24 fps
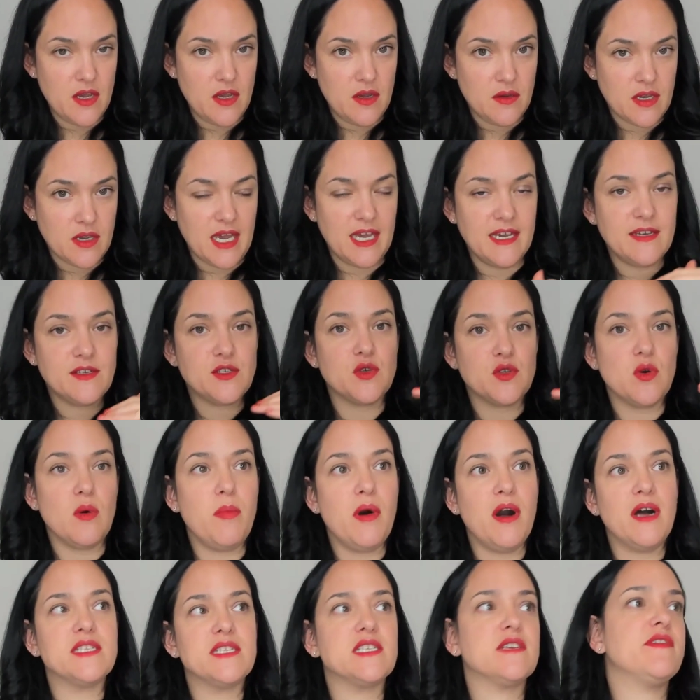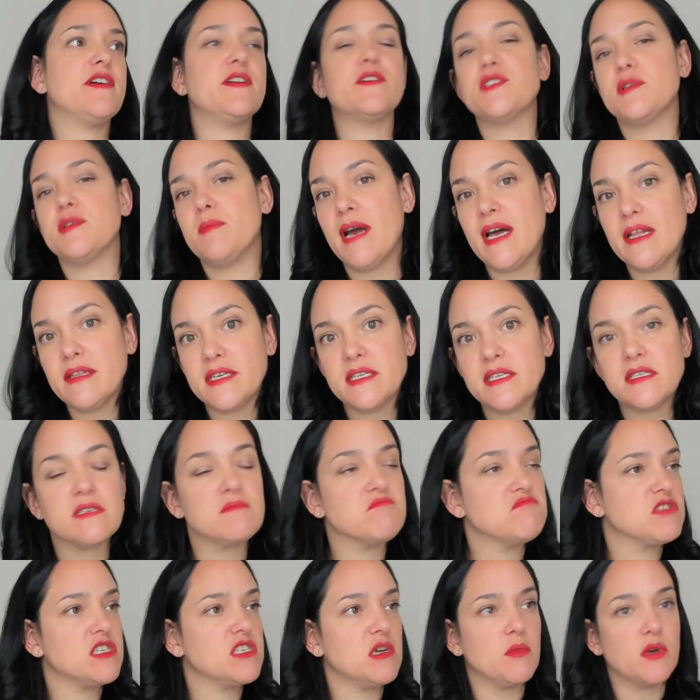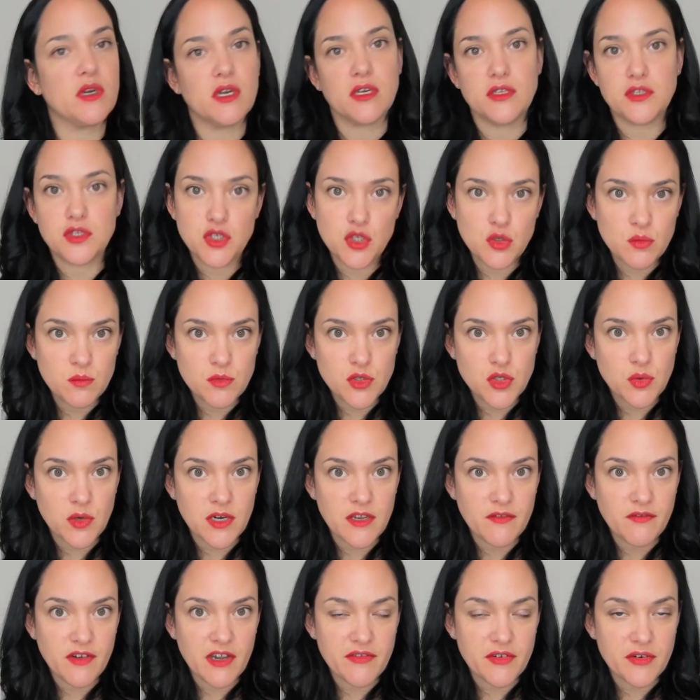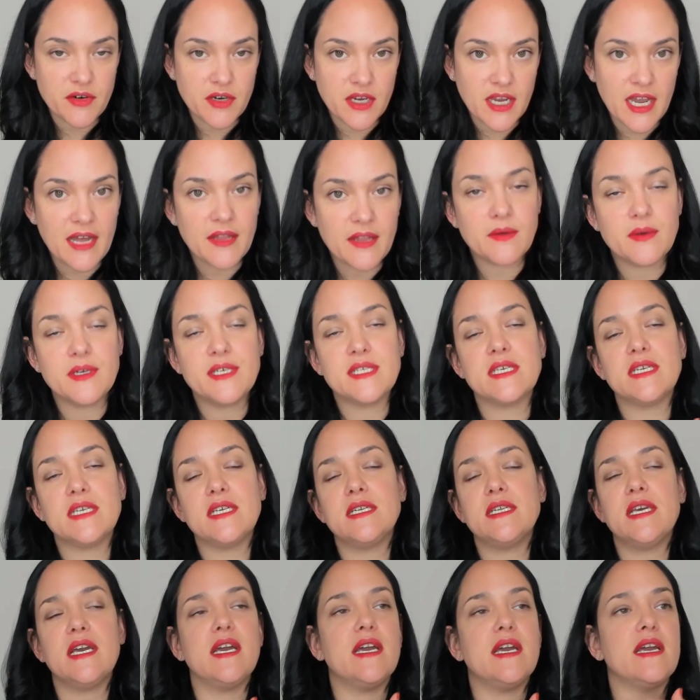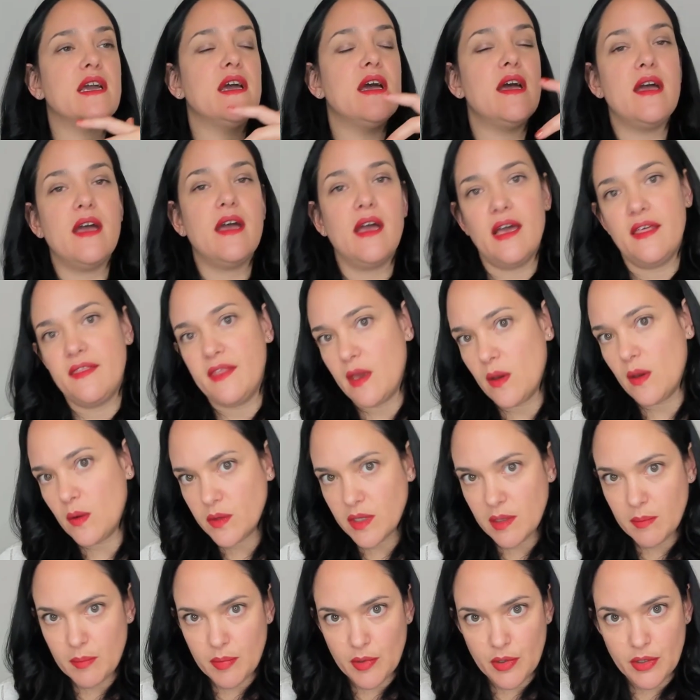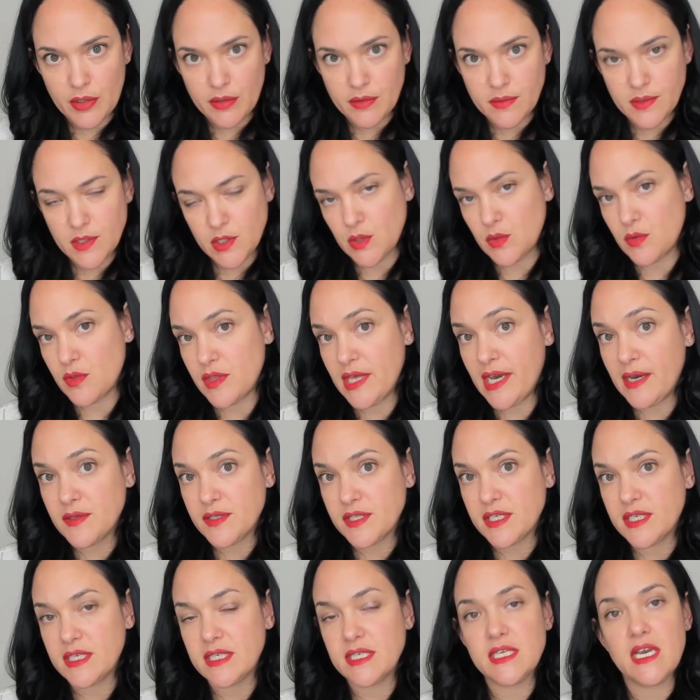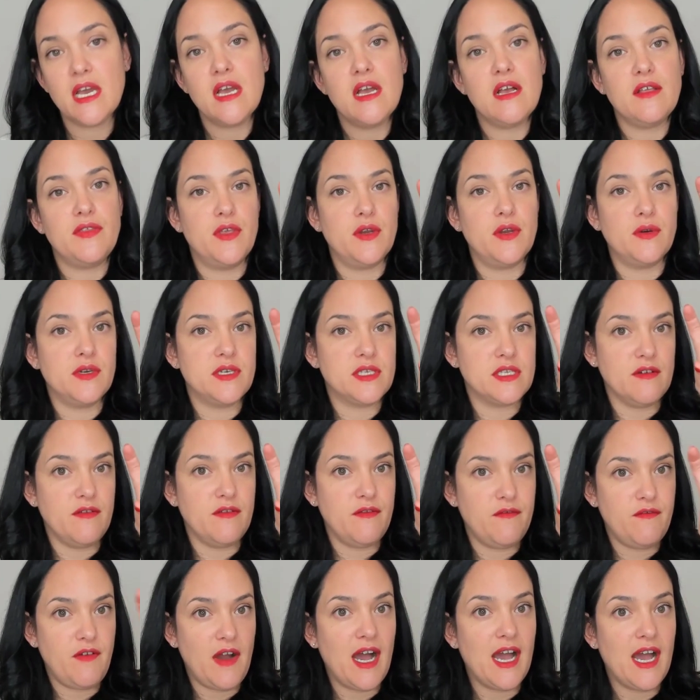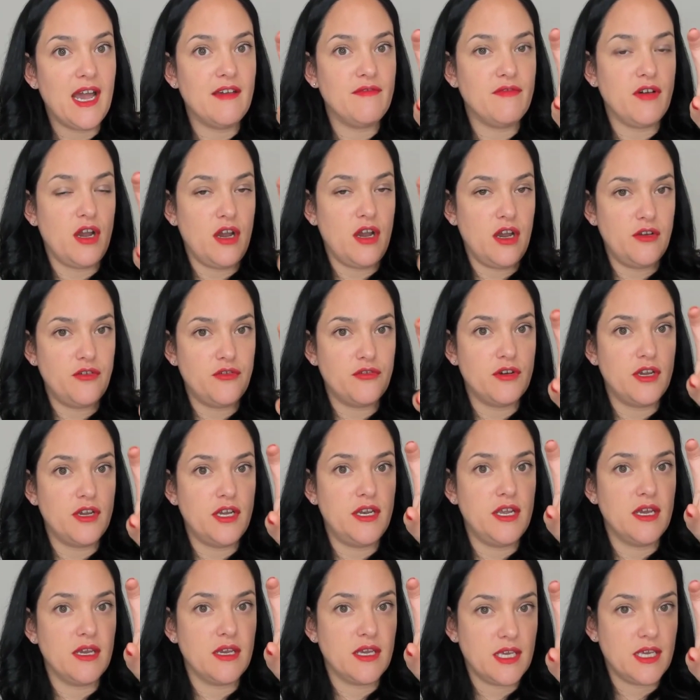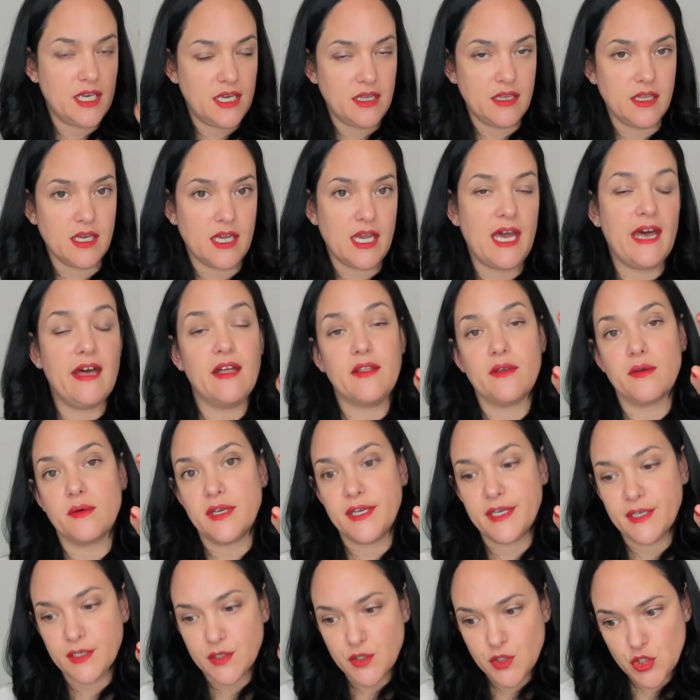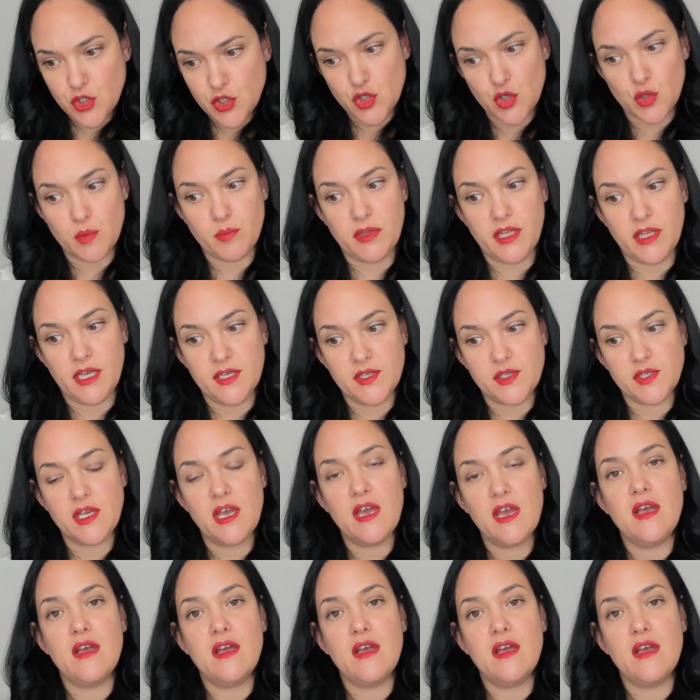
Okay, so positive energy balance, someone consumes 2,500 calories in a day and they only burn 2,000. There is a 500 kilocalorie surplus.